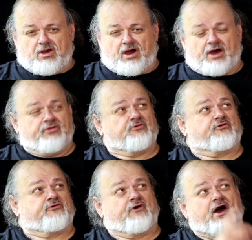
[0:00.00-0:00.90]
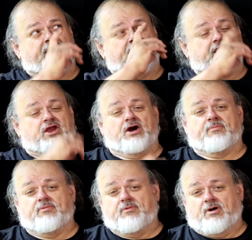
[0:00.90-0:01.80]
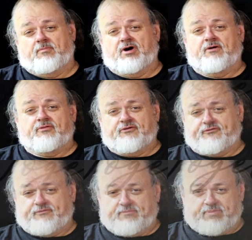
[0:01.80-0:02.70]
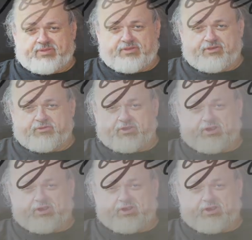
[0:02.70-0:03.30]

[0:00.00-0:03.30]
There's a sign hanging up above us that you